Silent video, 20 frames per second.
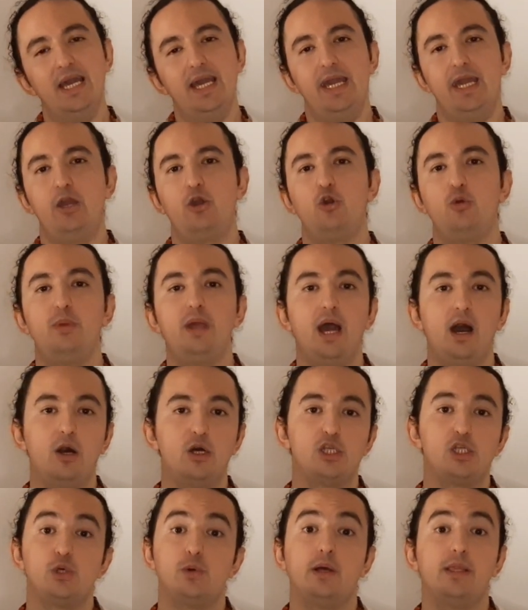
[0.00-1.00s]
It could be
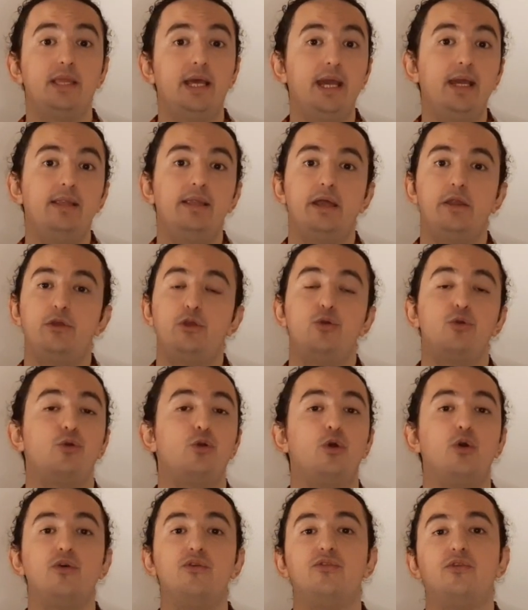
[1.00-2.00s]
also a day that you could
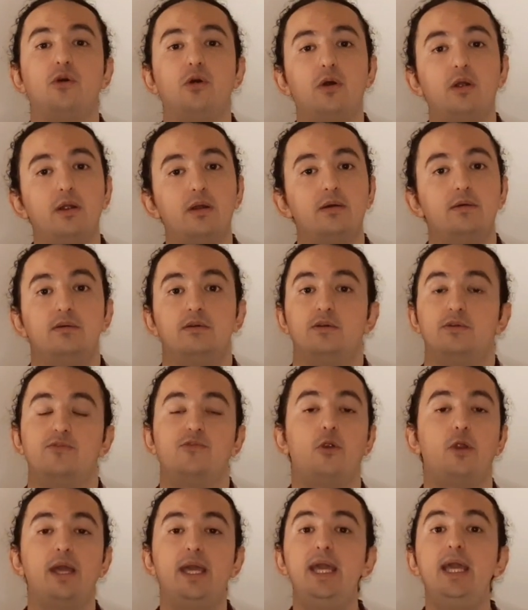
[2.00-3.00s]
go
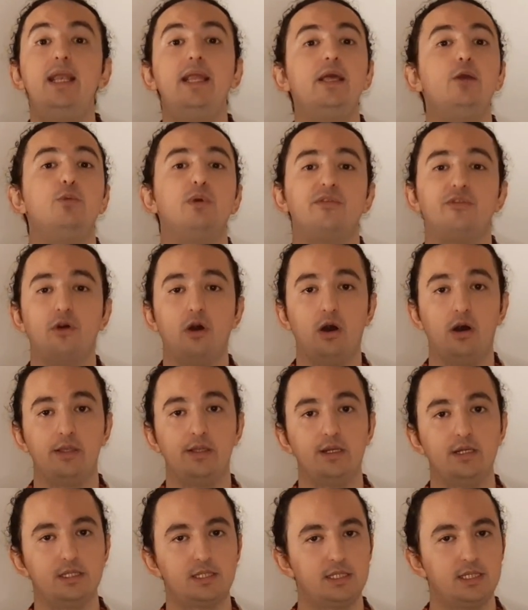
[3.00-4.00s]
for healing with
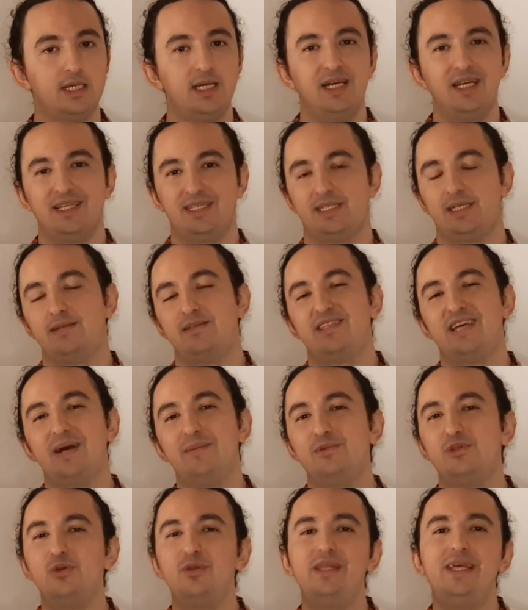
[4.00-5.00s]
others.
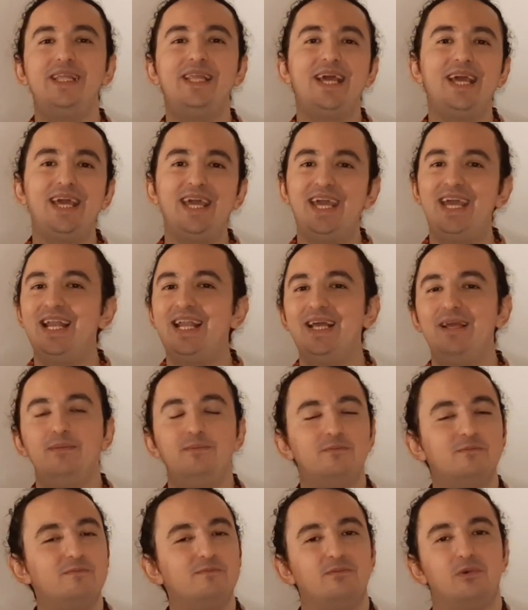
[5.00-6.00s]
Sometimes you need a
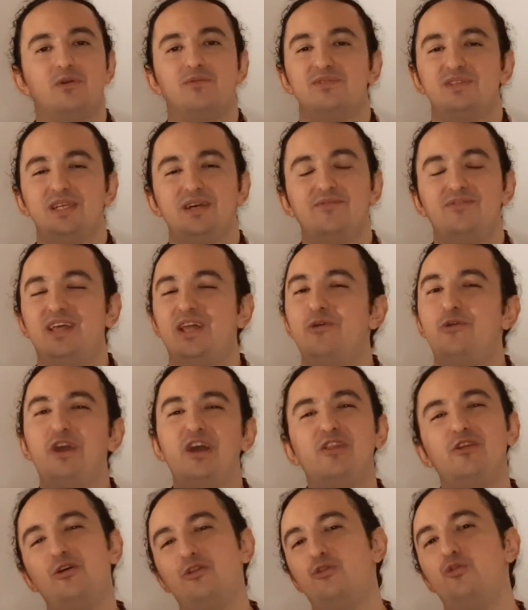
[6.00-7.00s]
healing of something that you
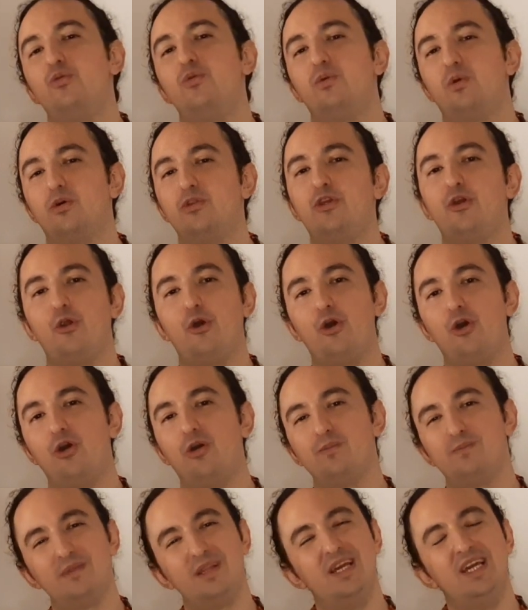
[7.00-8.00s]
cannot do on your
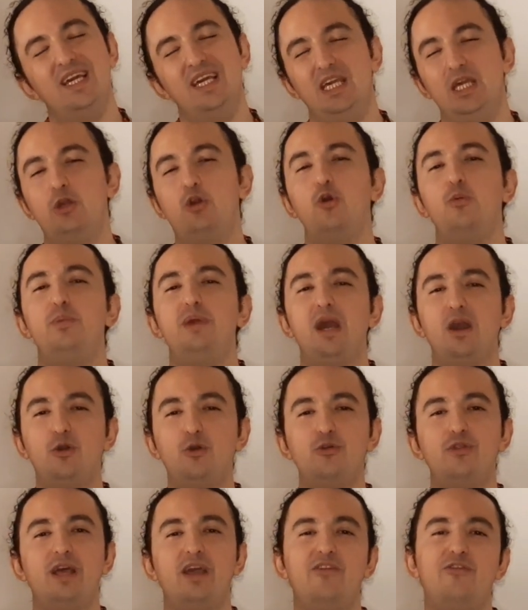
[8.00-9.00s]
own. It could be a
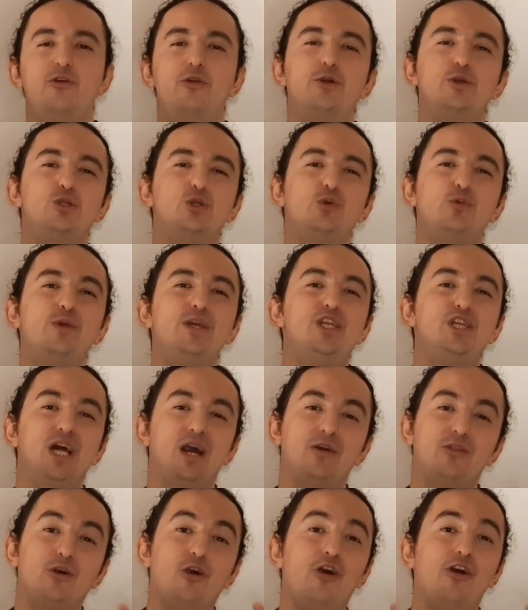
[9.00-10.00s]
good day for you to reach
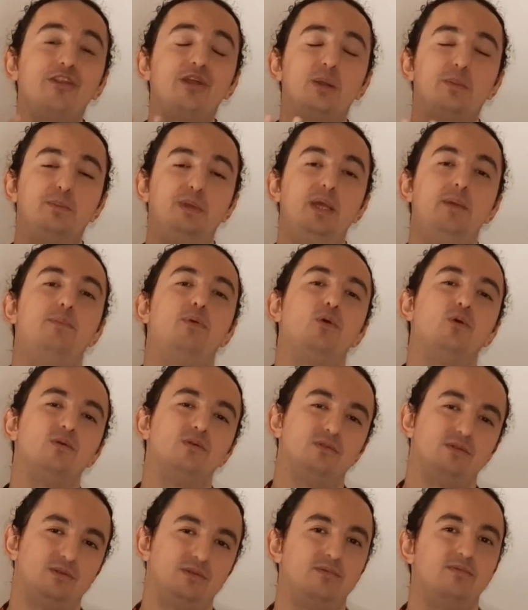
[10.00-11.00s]
out other
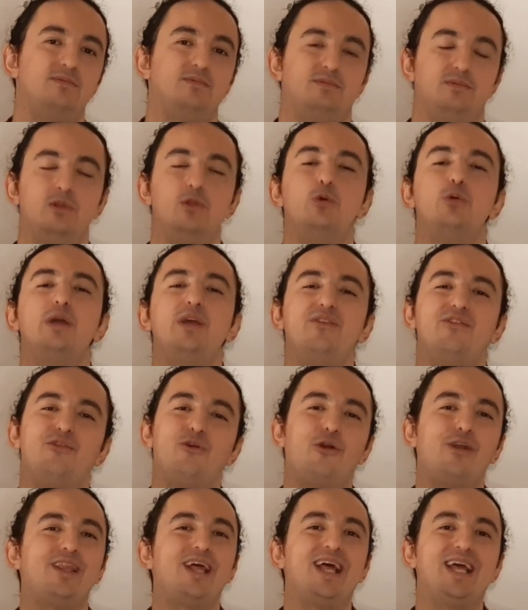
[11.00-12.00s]
people looking
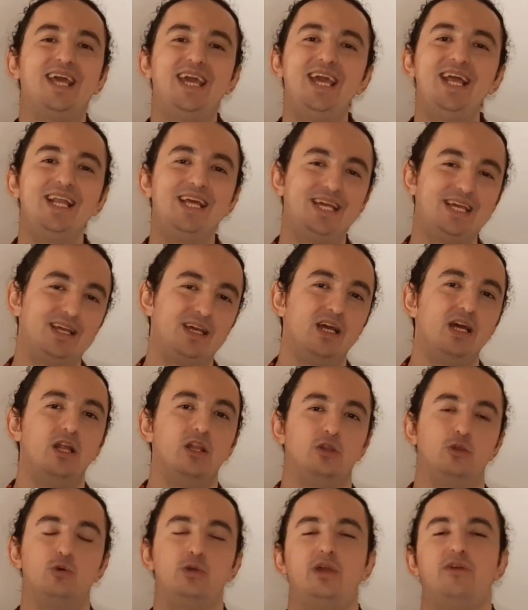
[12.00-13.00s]
for their healing,
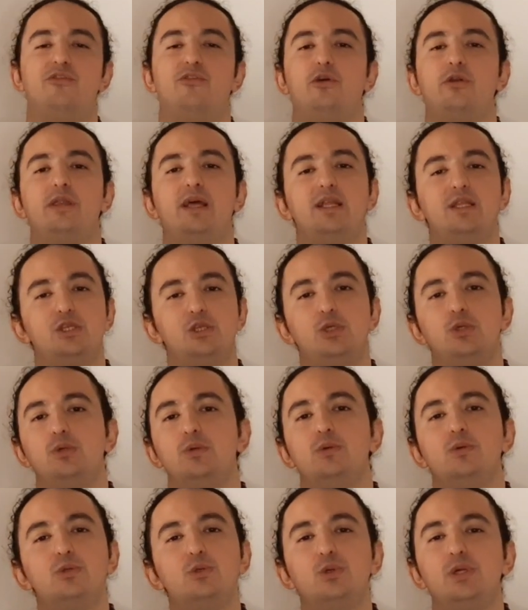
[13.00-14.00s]
looking for them
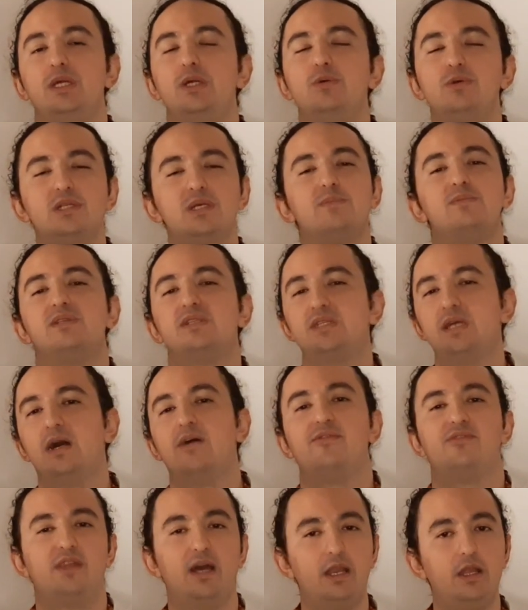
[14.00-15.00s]
to heal some
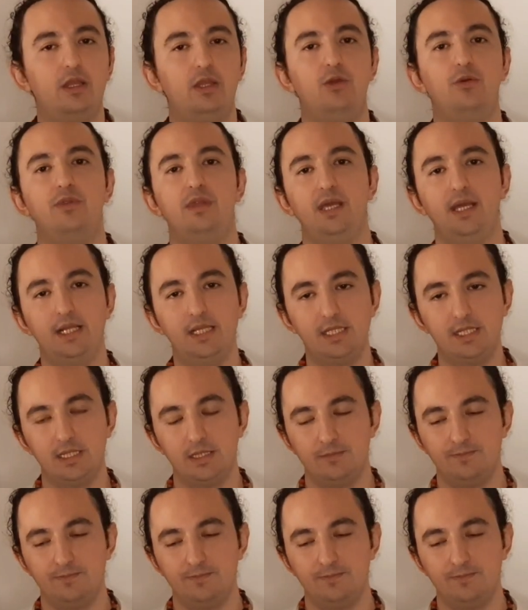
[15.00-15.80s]
stuff that you need.